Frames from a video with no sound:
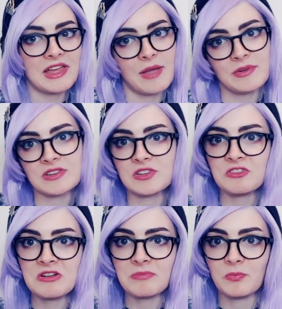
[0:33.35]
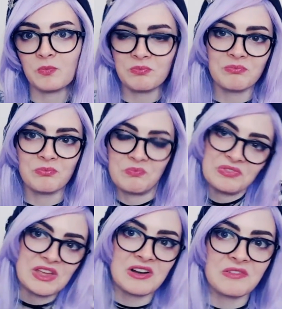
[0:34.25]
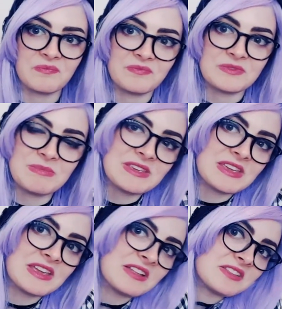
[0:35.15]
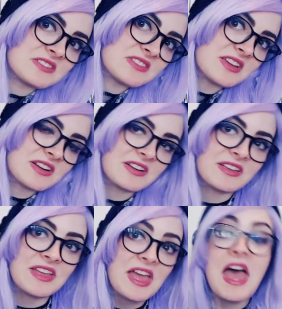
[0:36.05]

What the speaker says: I went to Europe. They're speaking English there.